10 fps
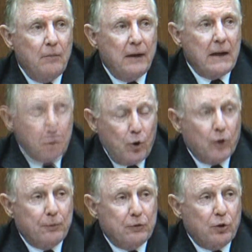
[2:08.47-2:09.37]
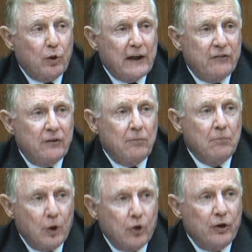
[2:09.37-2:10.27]
but a Border Patrol agent
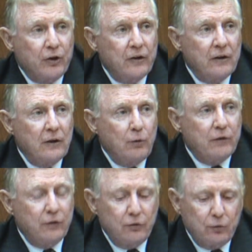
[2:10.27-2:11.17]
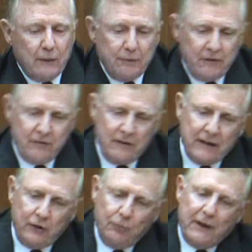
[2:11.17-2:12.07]
murdered with those weapons.
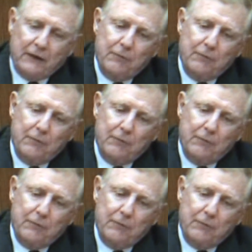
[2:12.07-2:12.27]
I yield